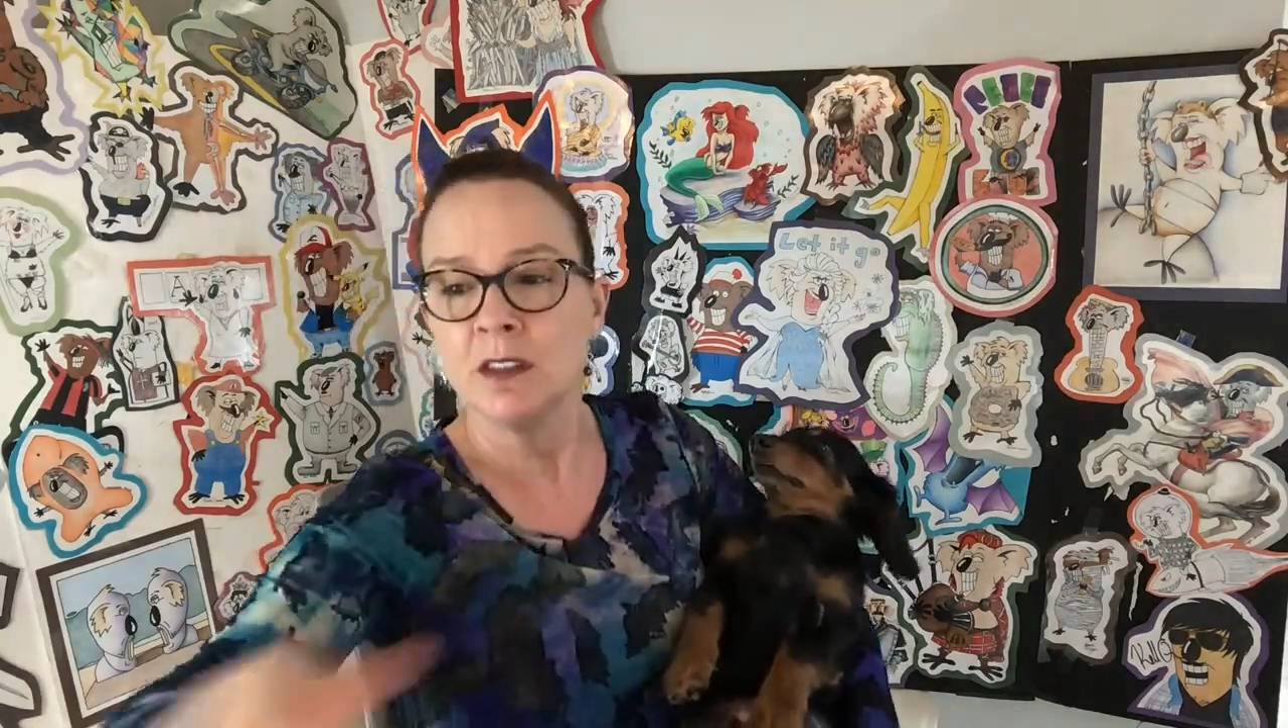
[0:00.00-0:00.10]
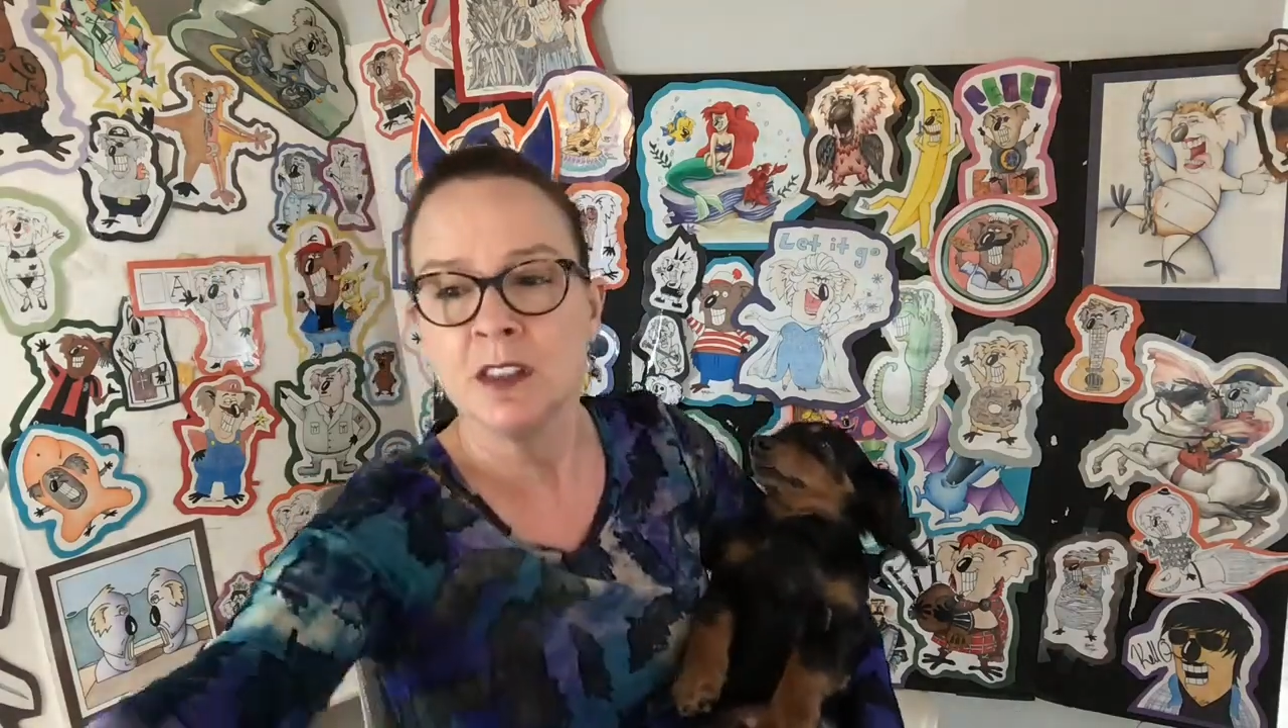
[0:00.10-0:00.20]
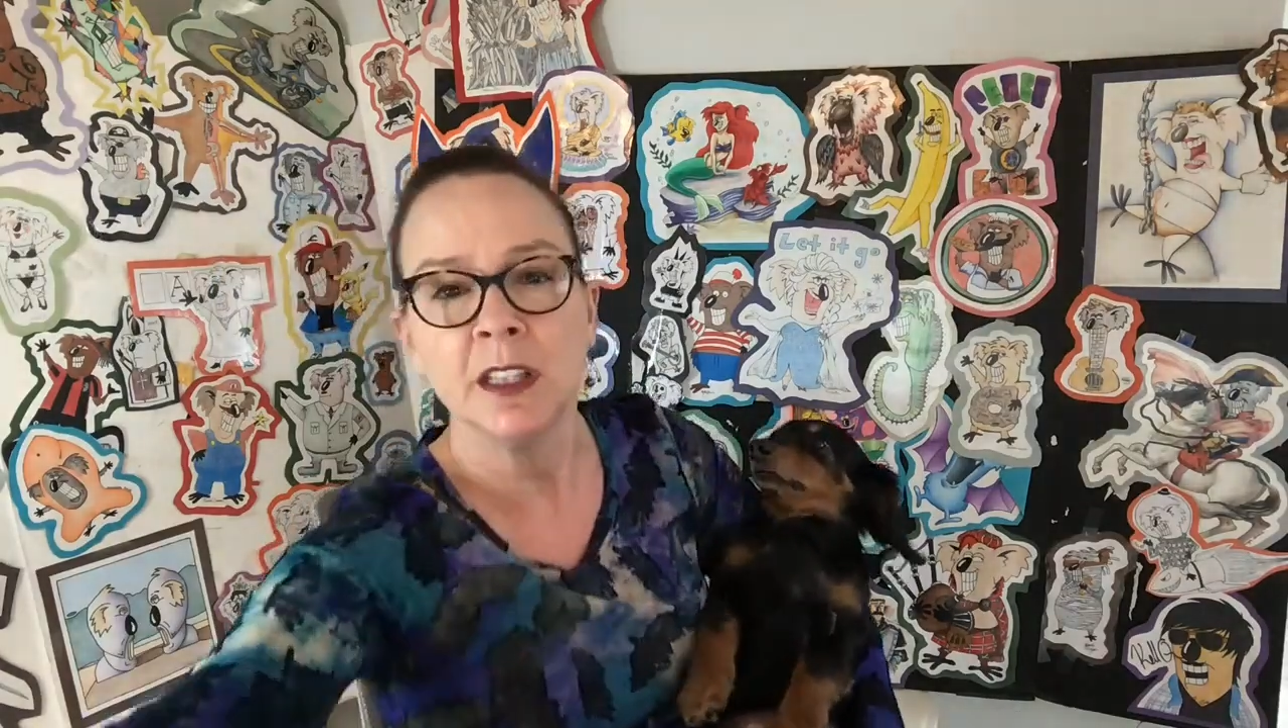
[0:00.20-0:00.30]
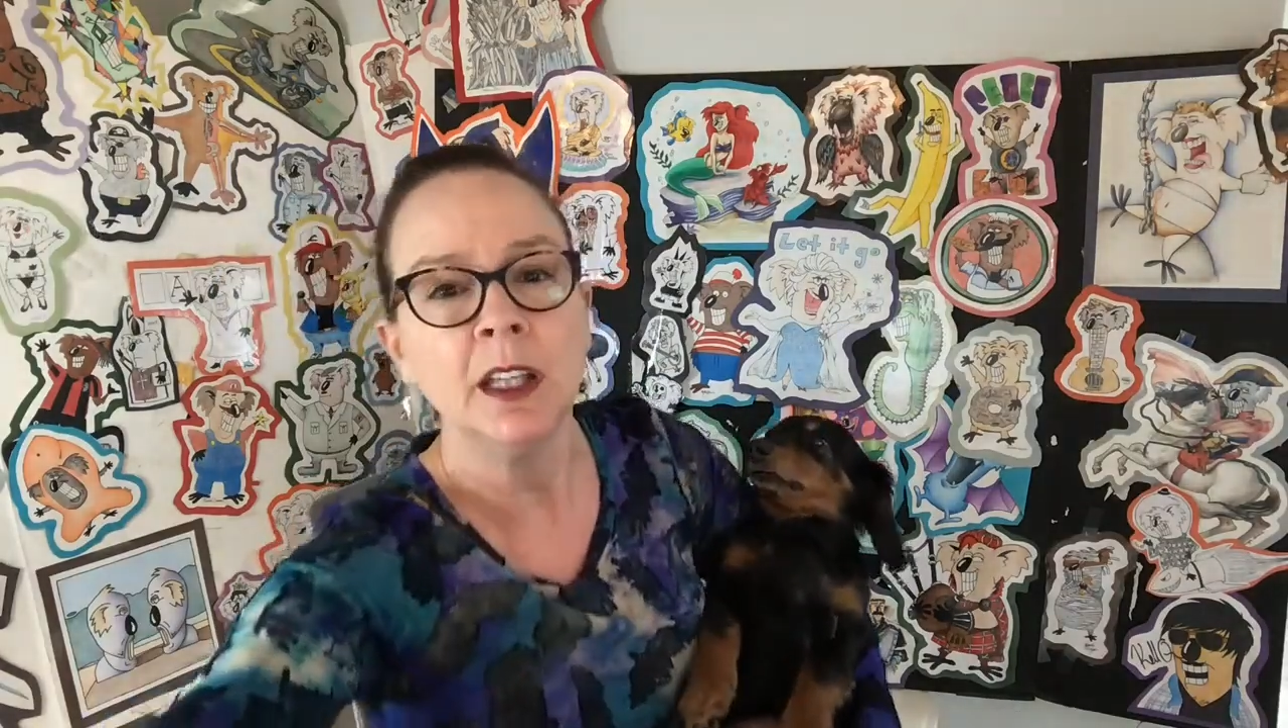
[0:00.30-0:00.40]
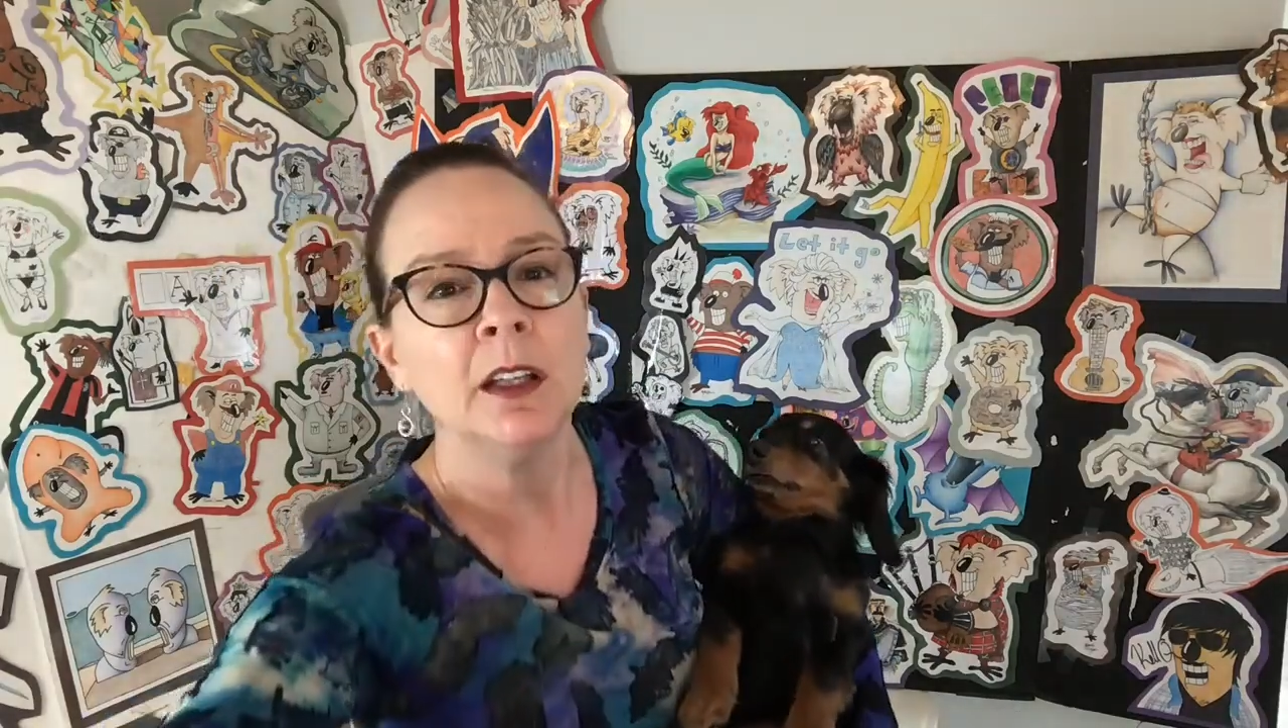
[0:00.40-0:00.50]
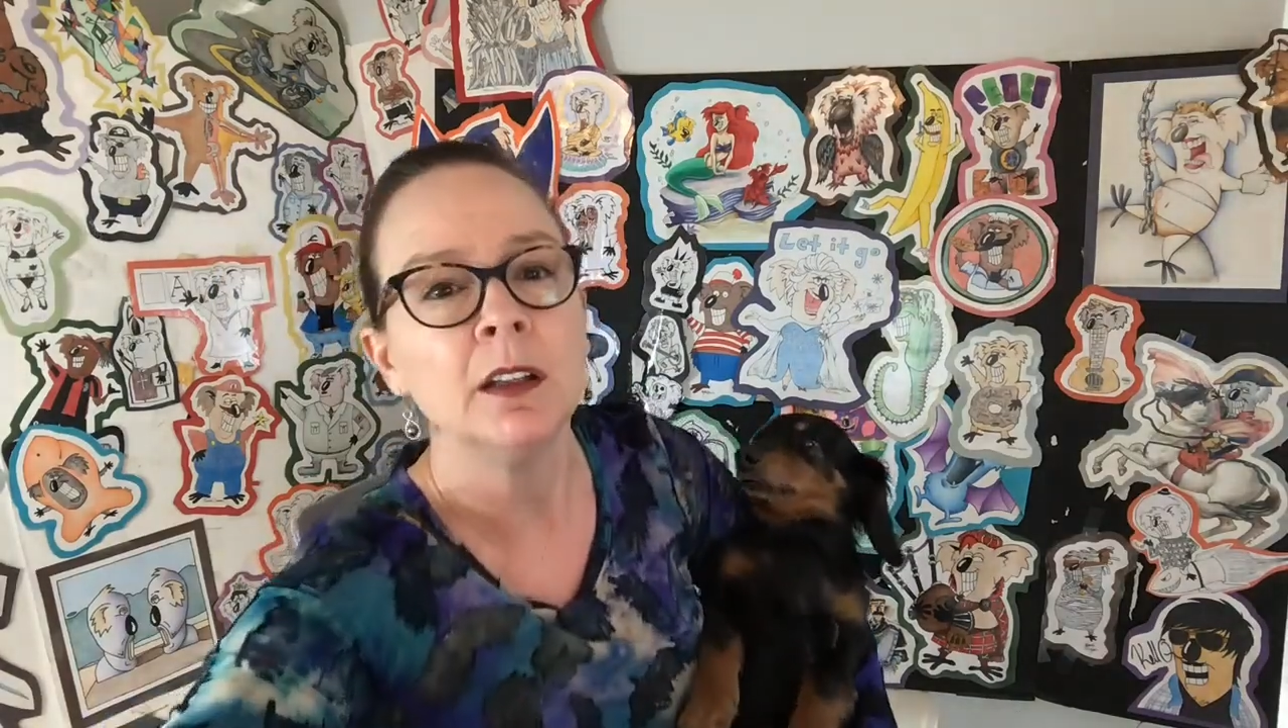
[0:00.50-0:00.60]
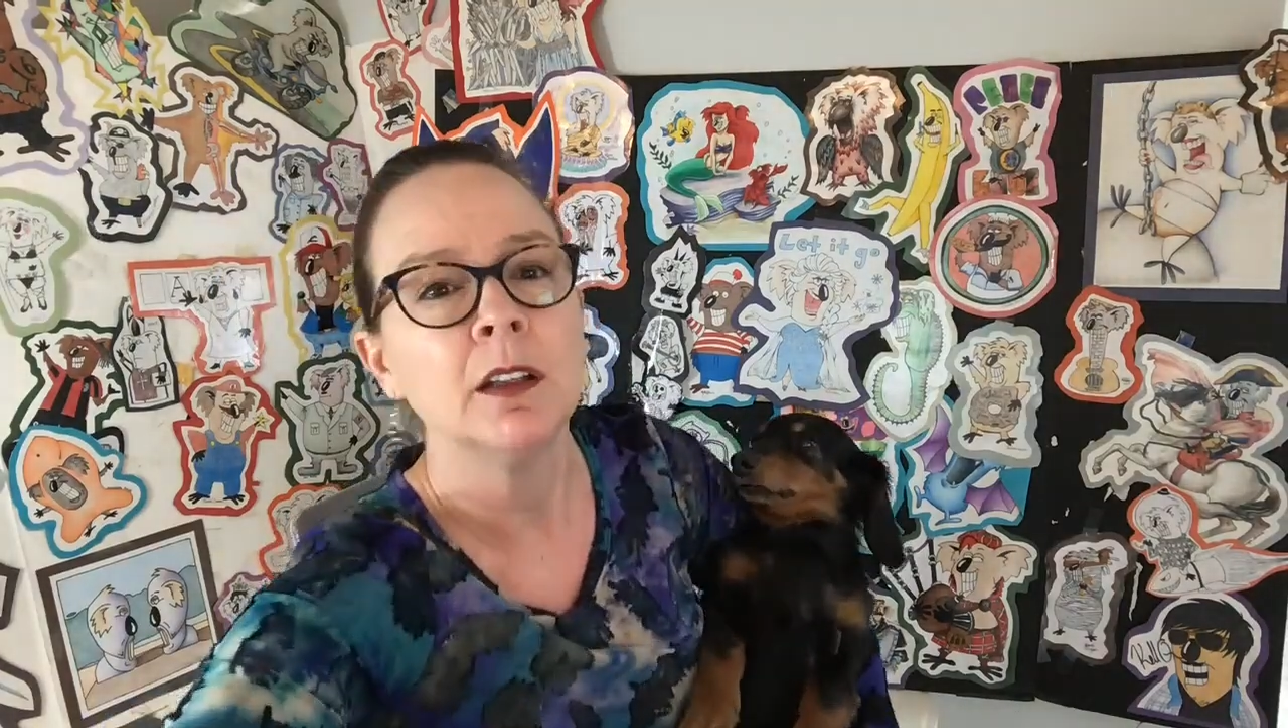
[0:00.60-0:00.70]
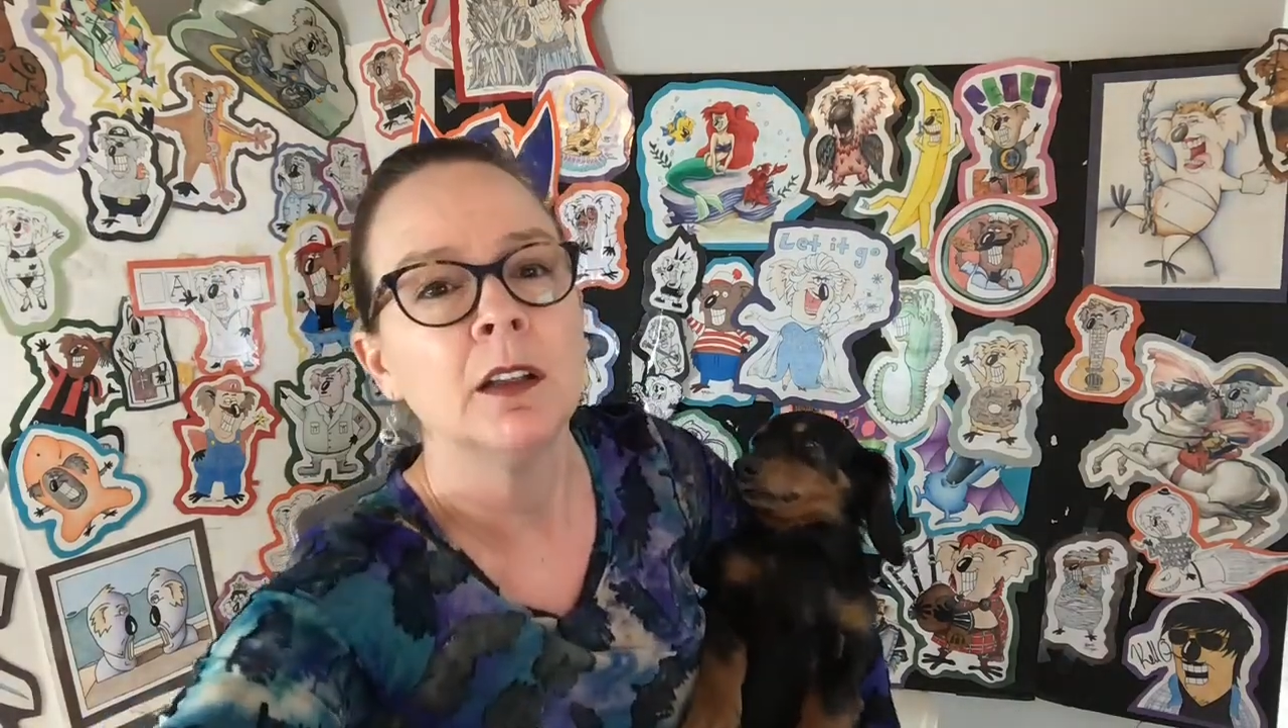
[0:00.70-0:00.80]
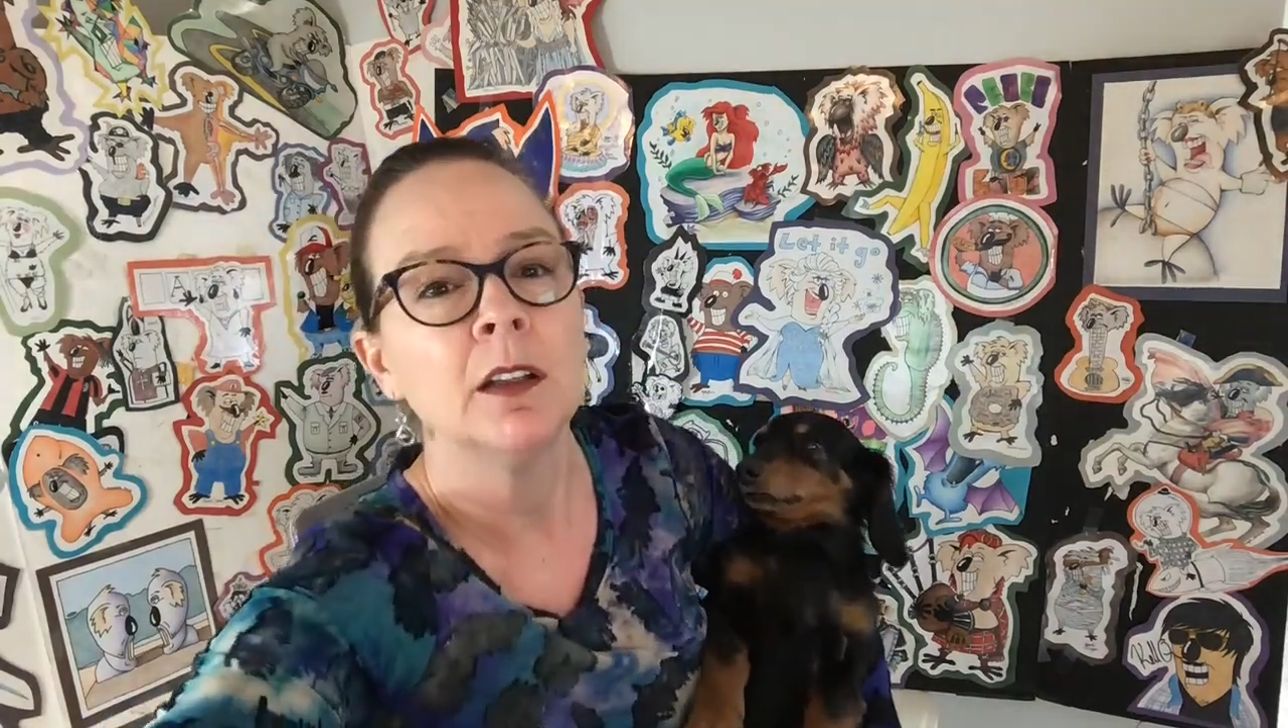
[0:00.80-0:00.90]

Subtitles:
see it.